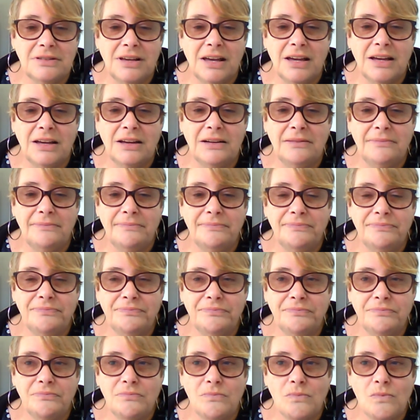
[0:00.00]

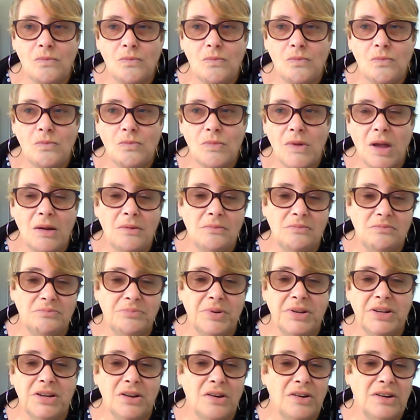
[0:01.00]

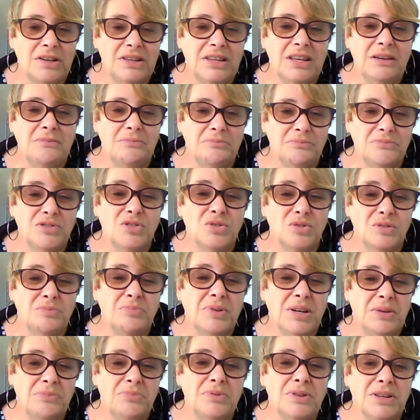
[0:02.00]
But knowing them sort of
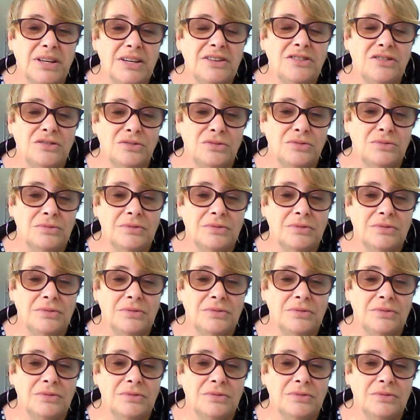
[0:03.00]
people, they do.